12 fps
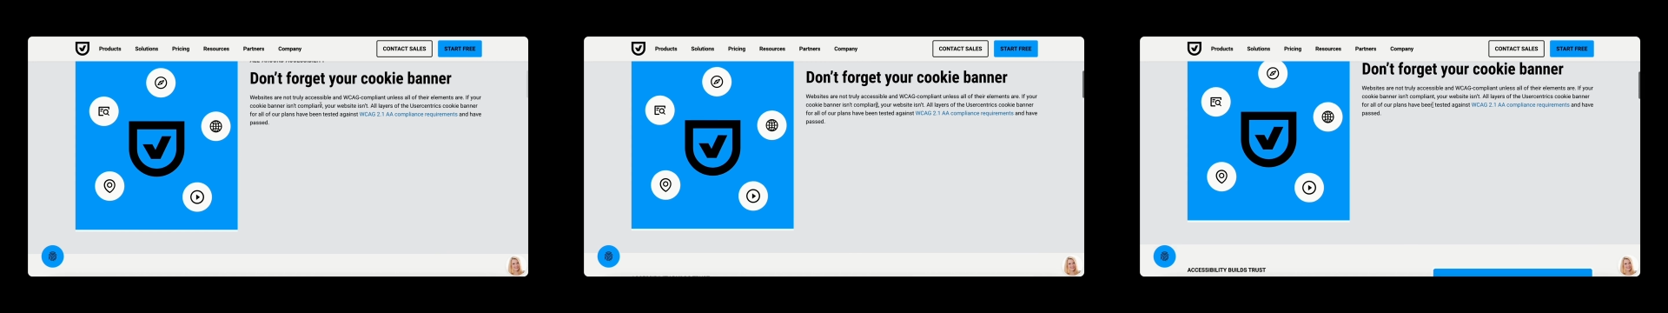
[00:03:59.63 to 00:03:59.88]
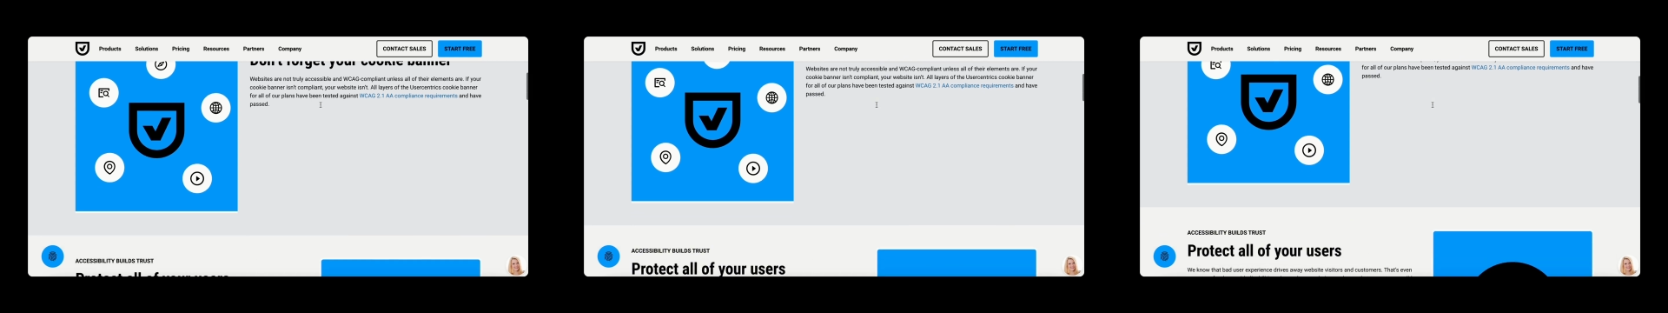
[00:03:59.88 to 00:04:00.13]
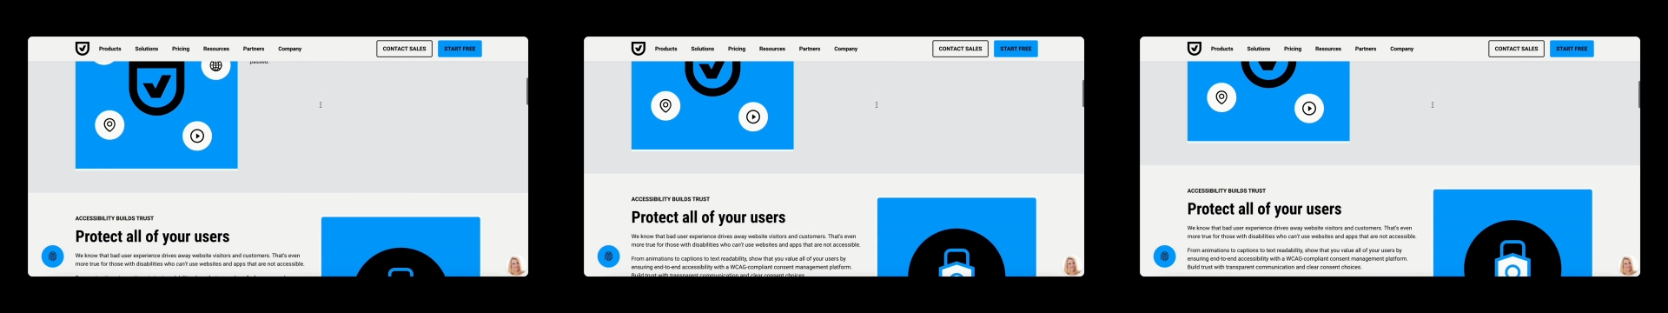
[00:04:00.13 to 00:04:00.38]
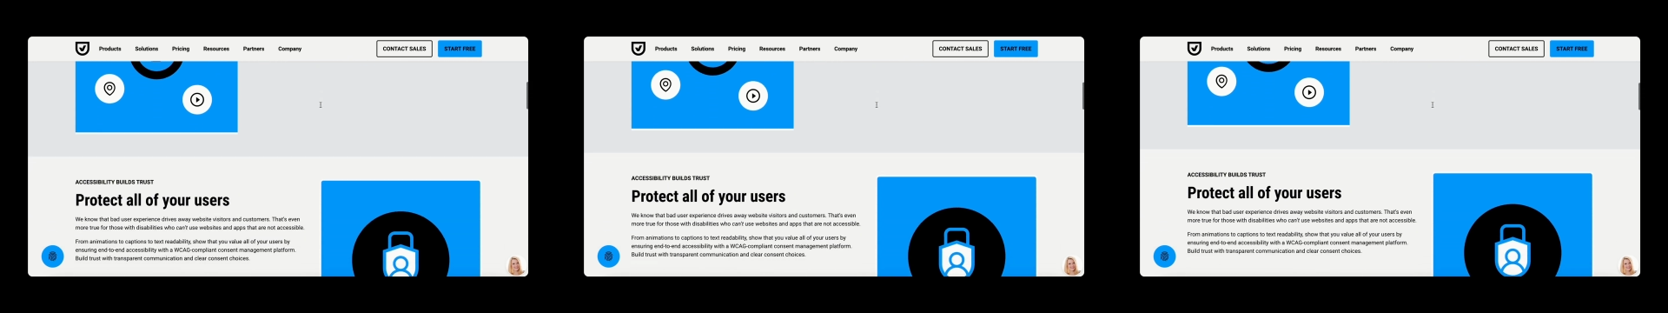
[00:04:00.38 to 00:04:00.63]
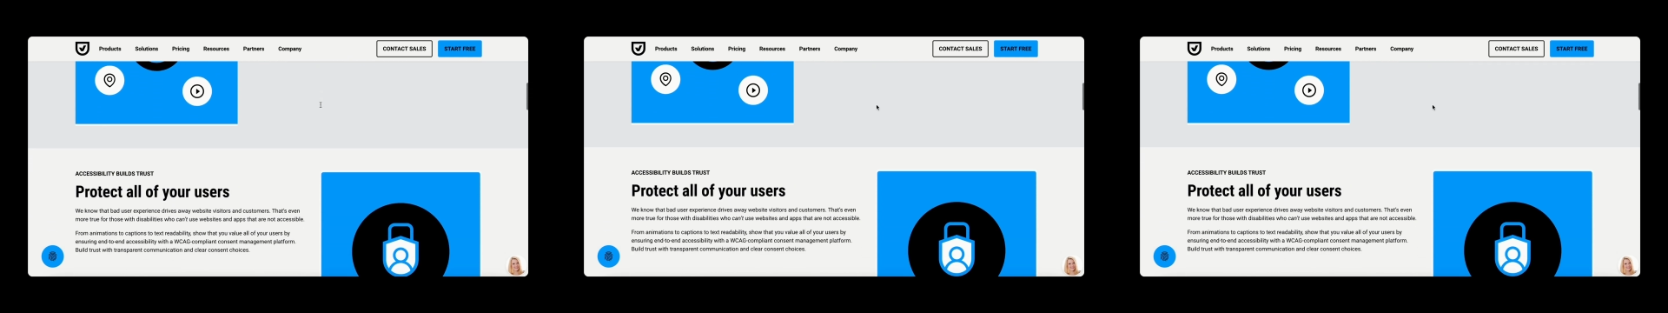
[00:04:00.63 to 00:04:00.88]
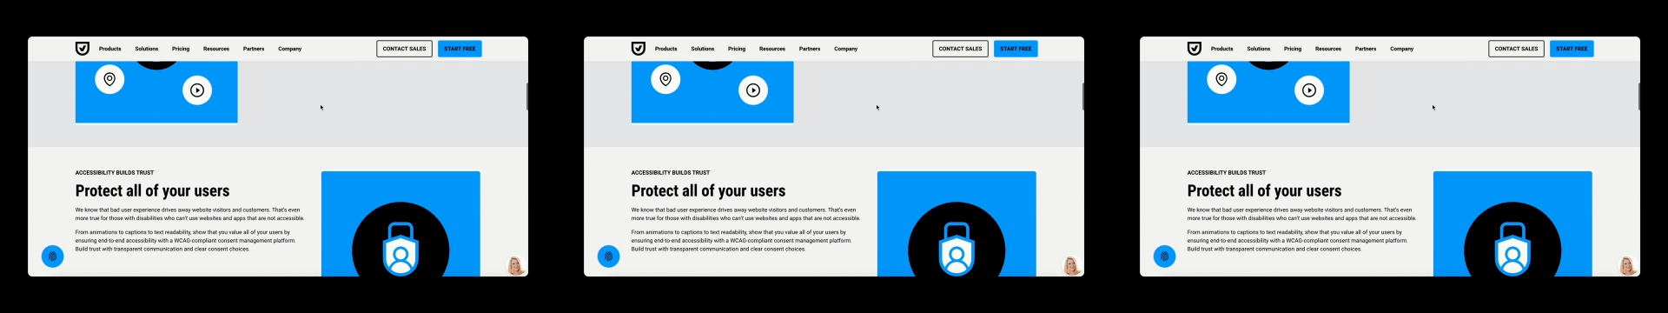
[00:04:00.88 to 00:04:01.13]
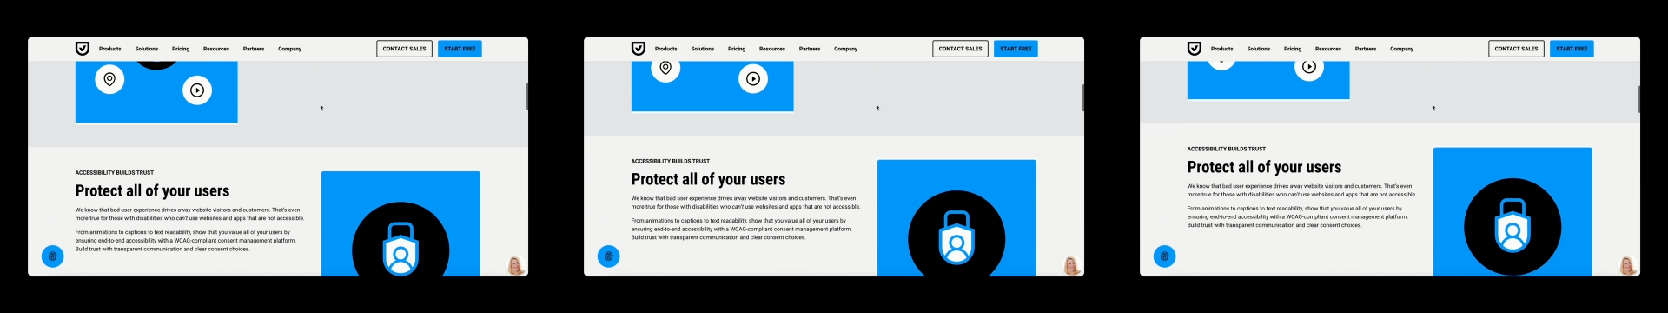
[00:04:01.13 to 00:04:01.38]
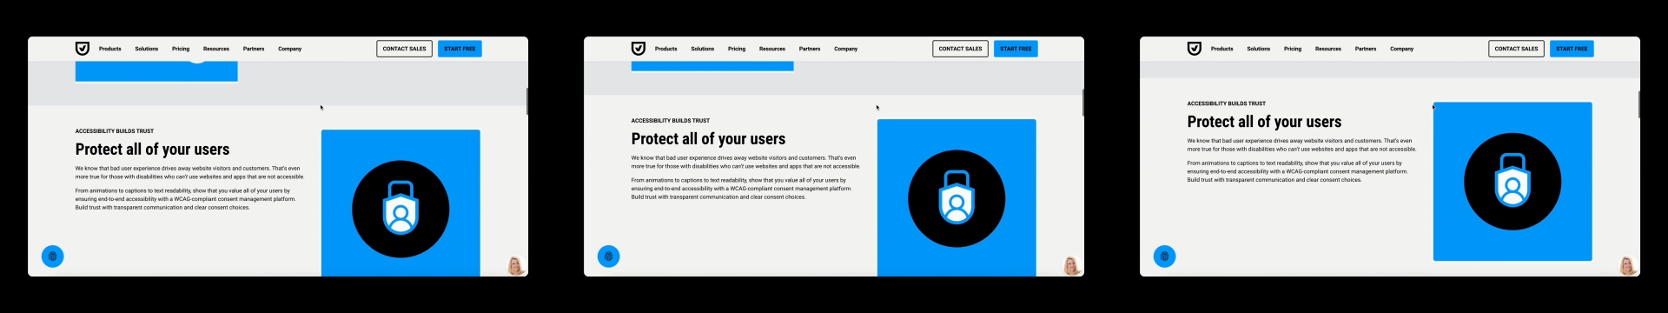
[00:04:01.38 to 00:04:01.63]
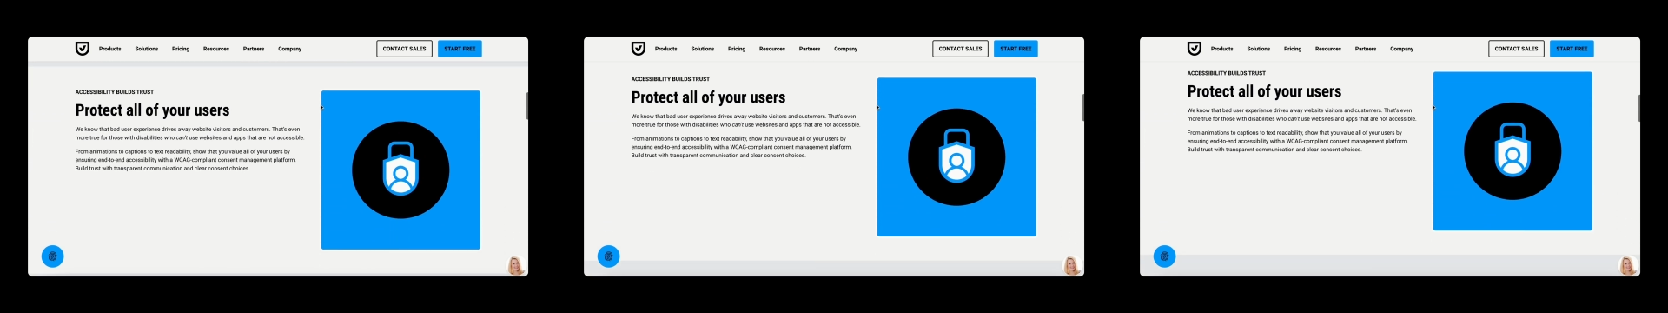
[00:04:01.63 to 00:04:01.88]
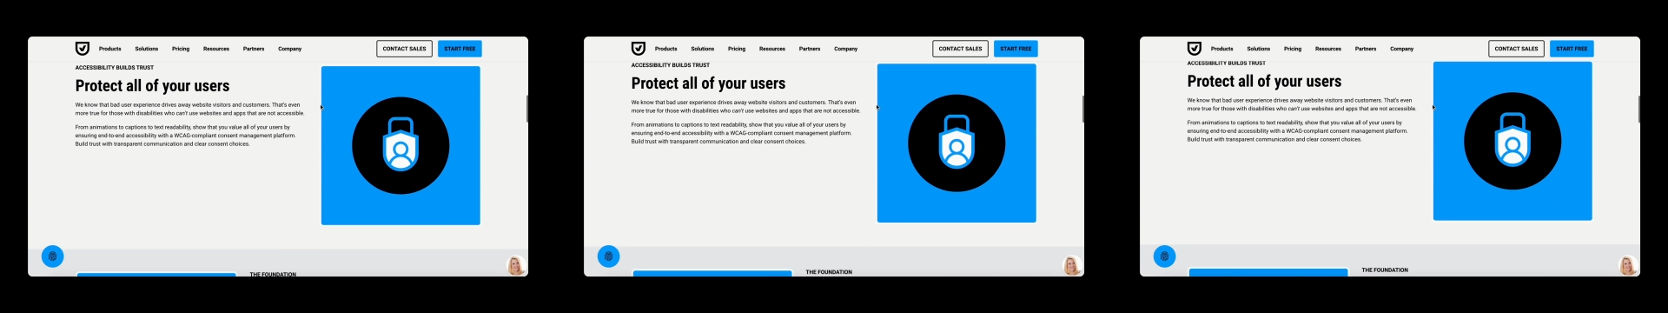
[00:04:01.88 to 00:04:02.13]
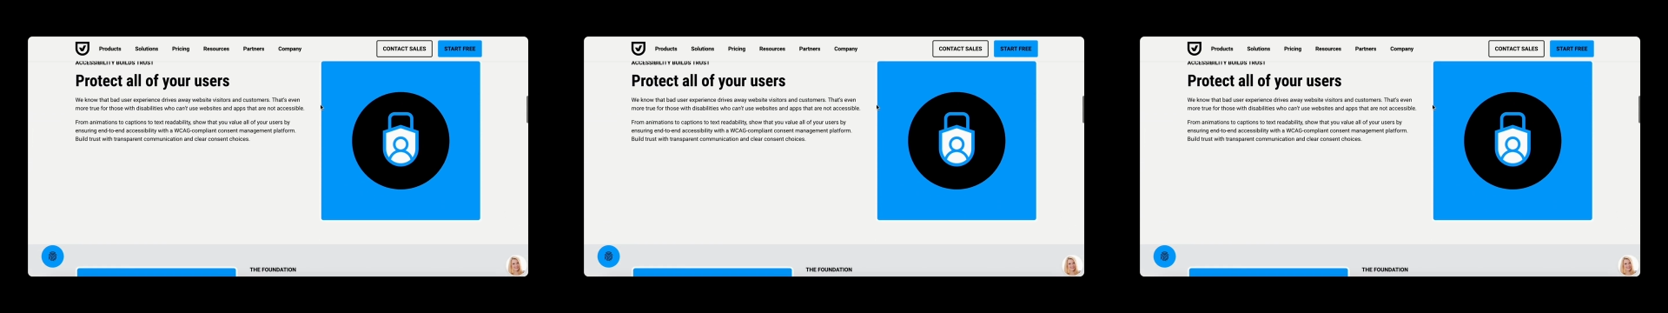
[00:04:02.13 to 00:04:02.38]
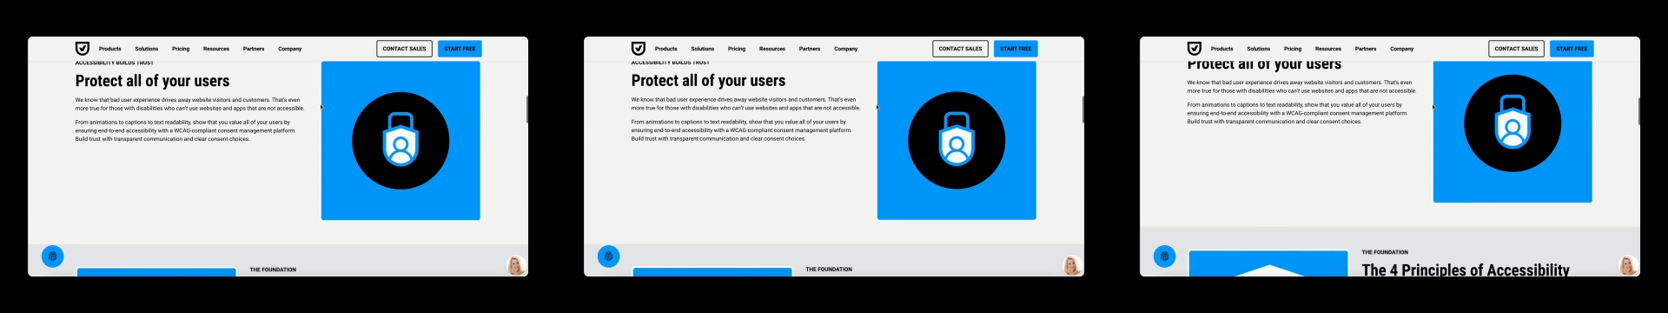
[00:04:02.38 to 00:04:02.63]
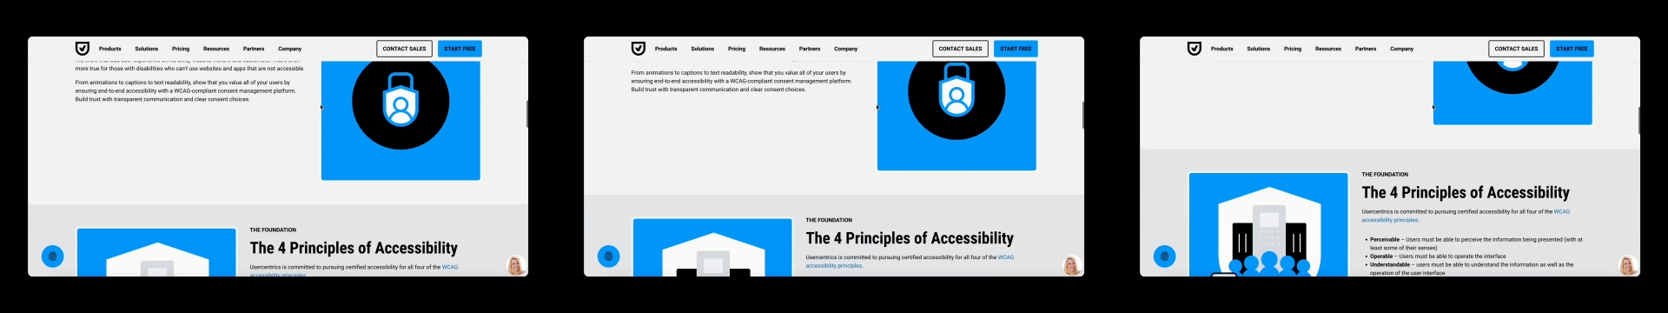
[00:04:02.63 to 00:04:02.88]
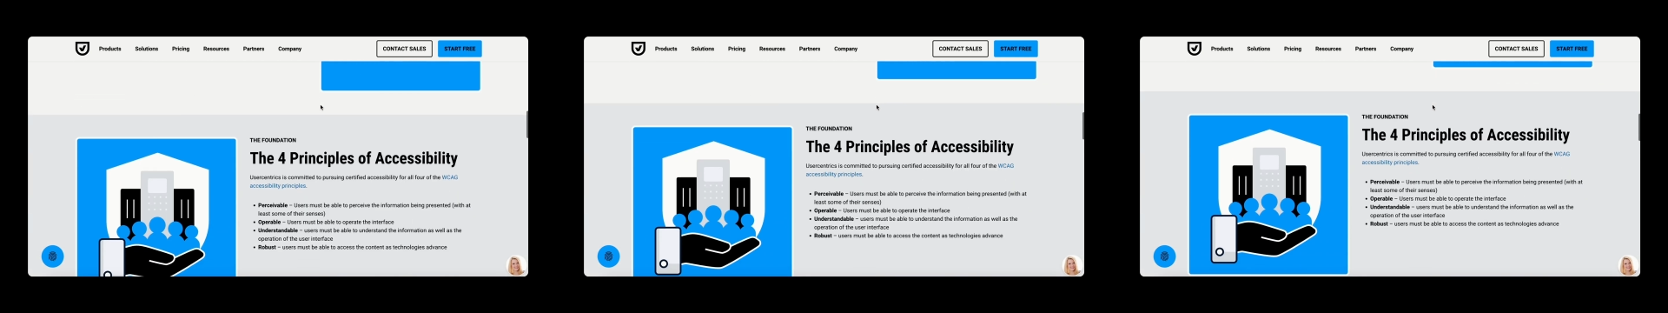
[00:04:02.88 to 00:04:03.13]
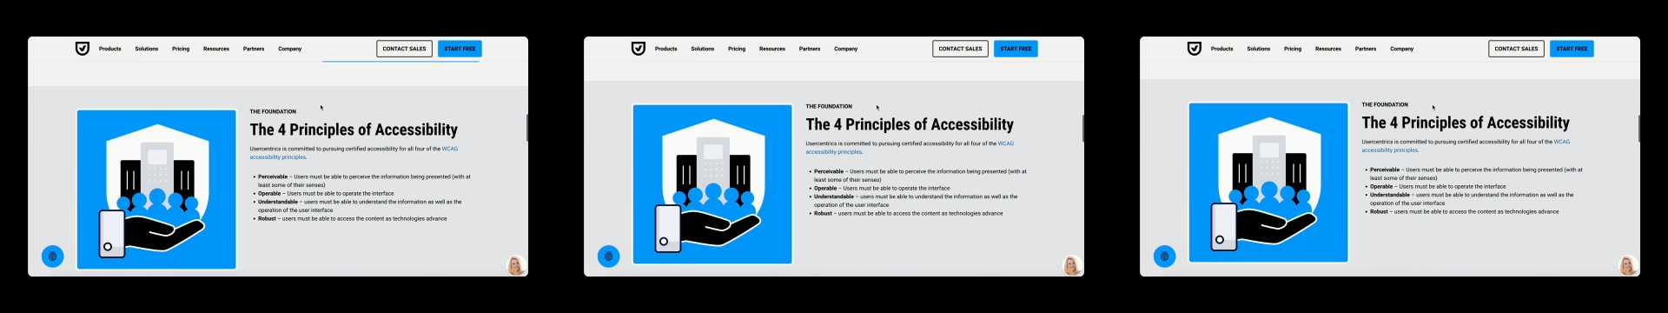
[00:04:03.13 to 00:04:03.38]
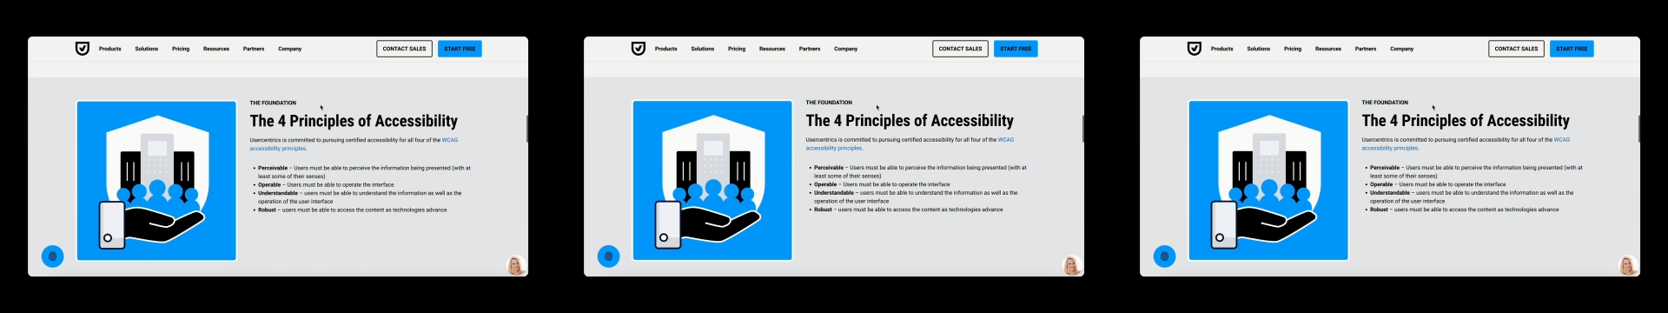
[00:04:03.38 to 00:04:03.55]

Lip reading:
Nobody's mouth can be seen.